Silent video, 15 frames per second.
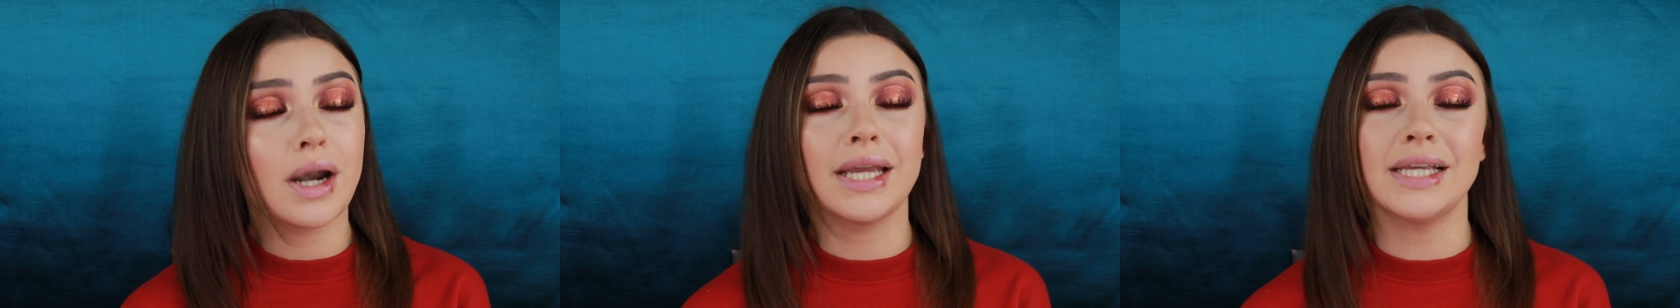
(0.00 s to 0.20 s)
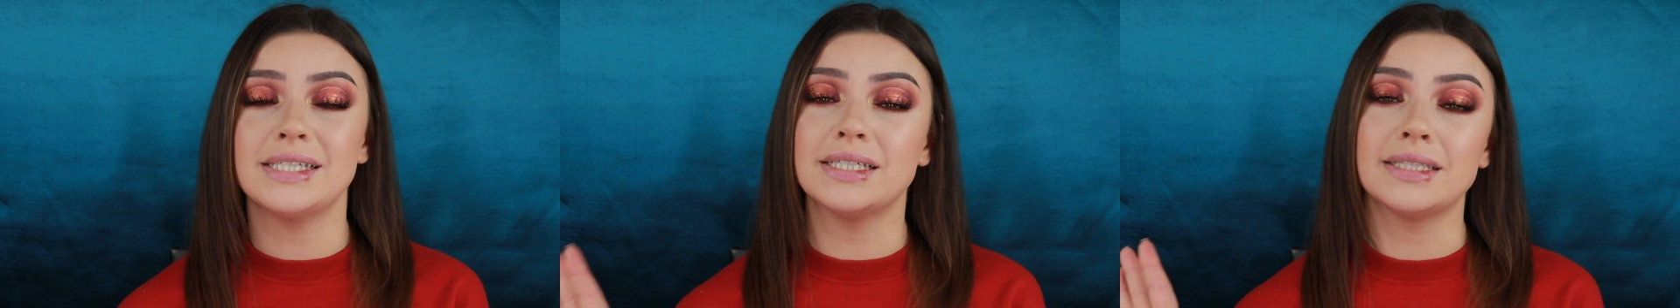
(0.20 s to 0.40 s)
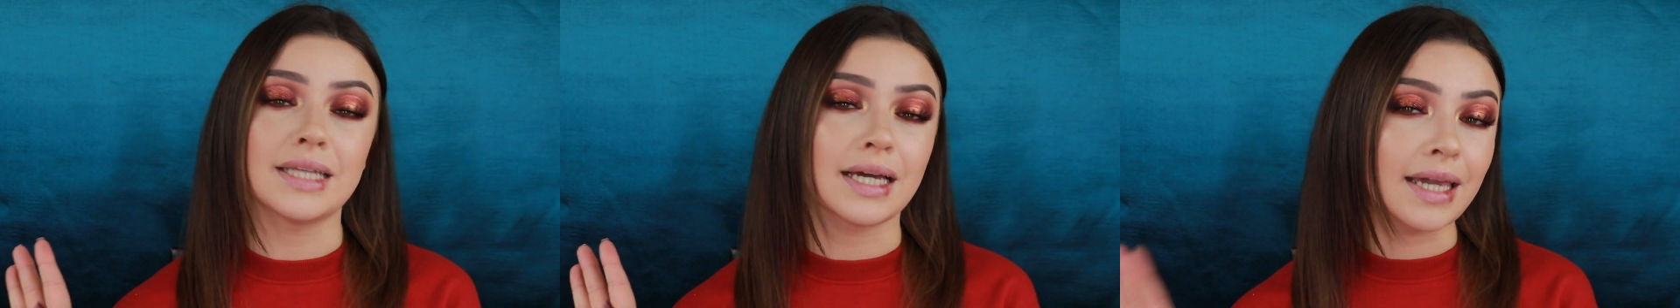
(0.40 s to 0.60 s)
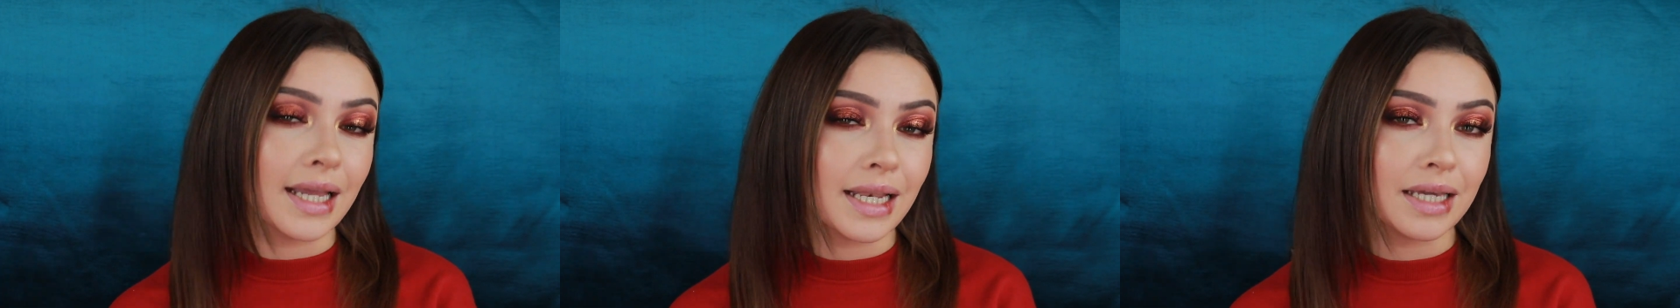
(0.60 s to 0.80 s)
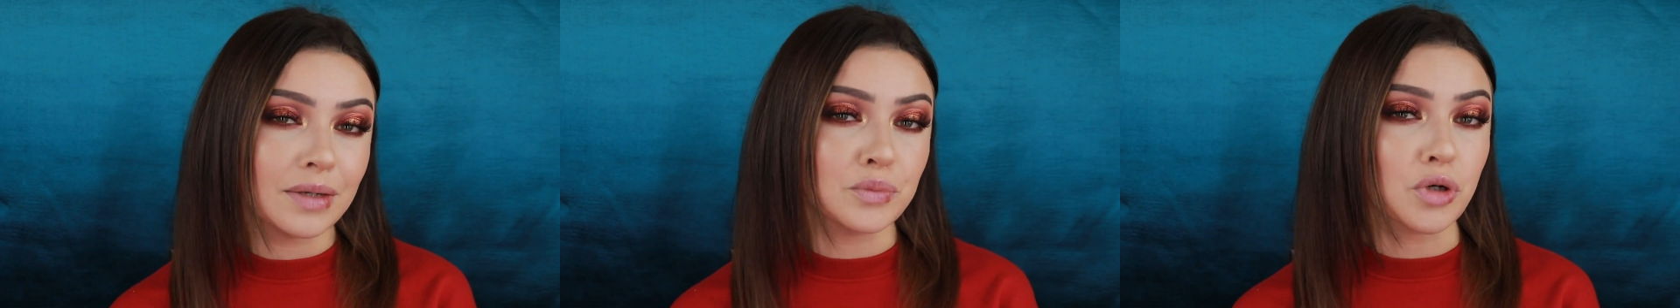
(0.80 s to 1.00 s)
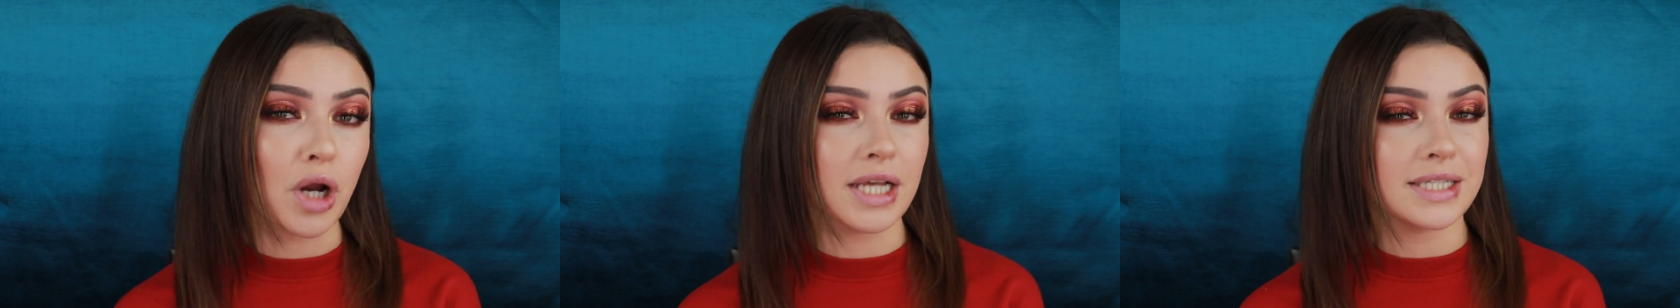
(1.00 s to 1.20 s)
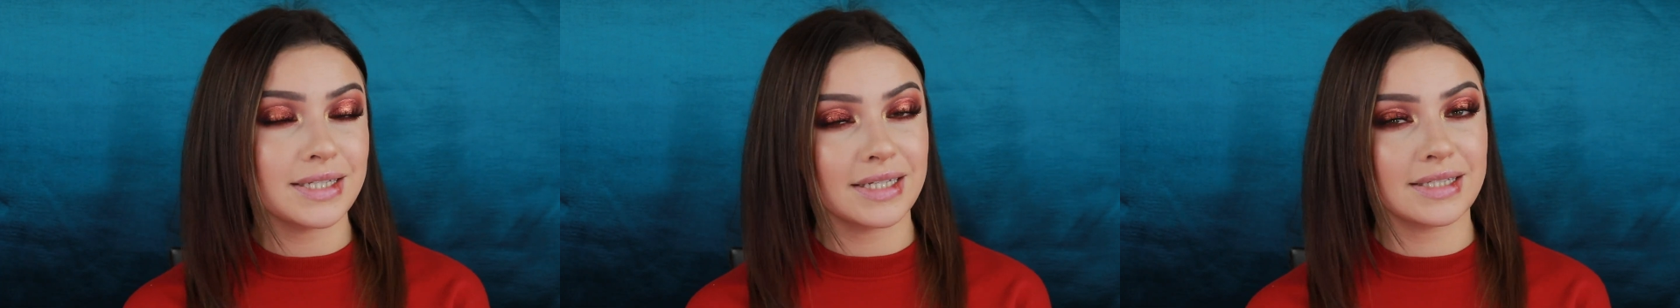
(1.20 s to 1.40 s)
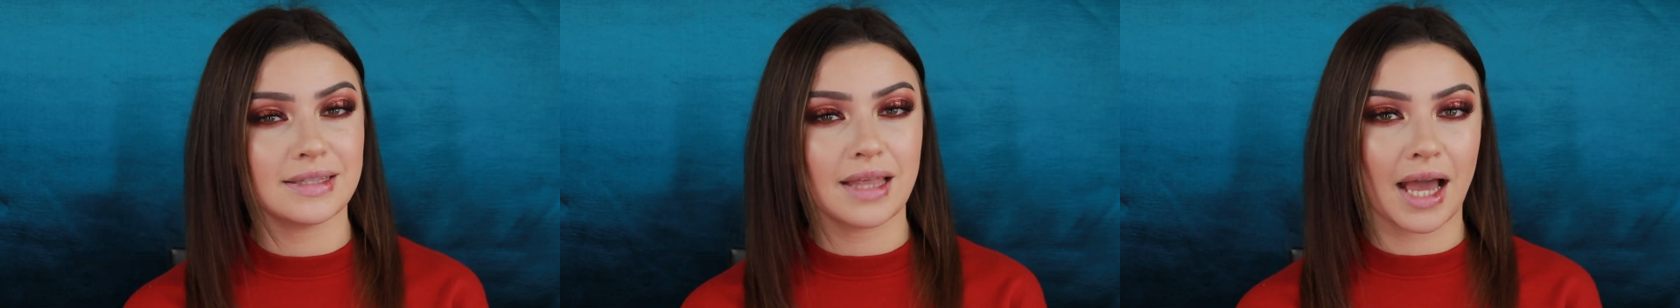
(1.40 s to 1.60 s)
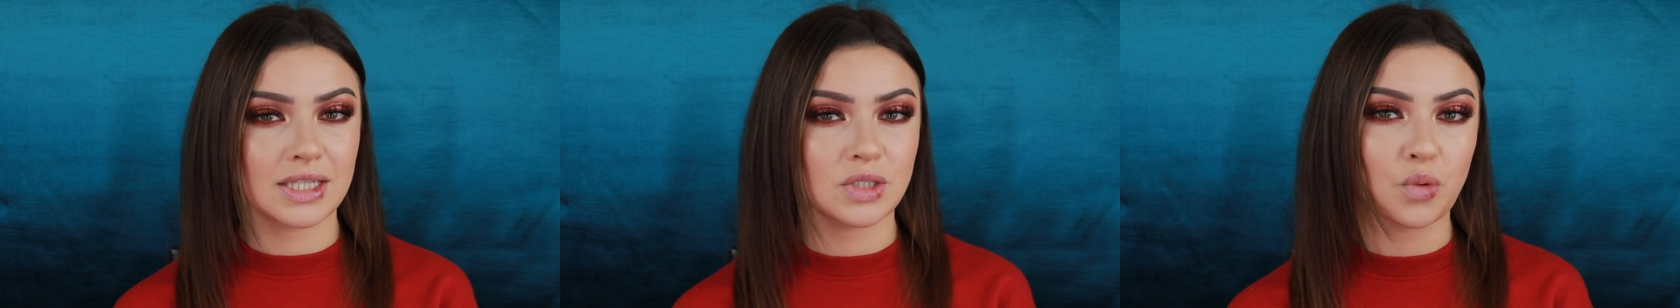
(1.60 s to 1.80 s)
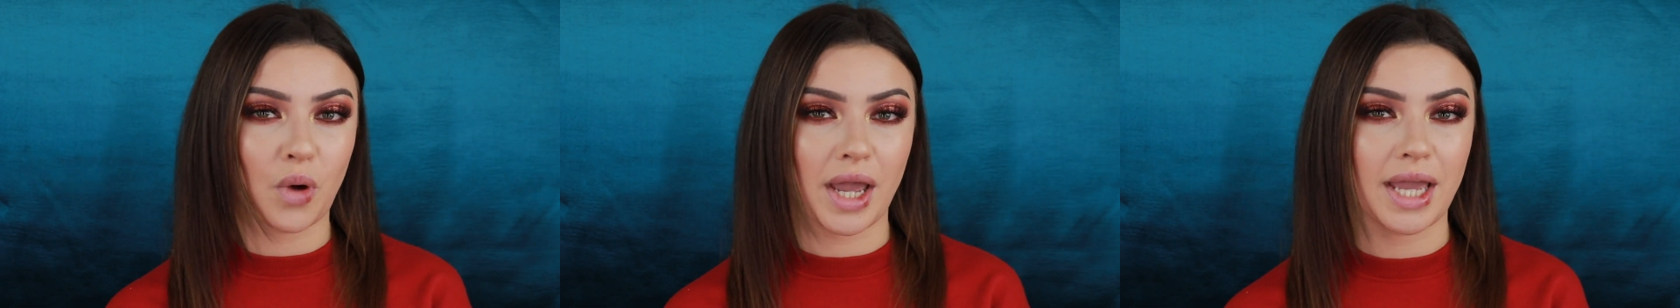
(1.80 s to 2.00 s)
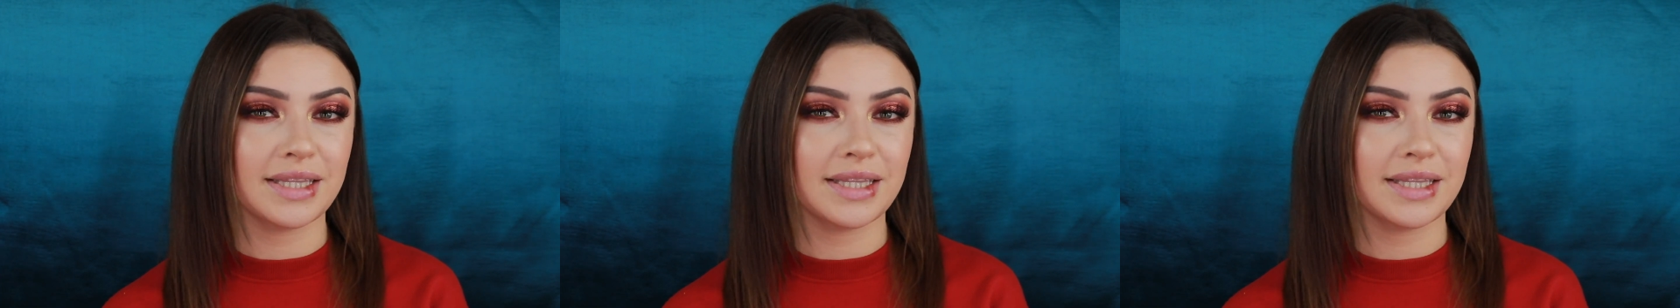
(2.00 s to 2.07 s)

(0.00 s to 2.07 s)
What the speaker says: It's in the healing process. That's why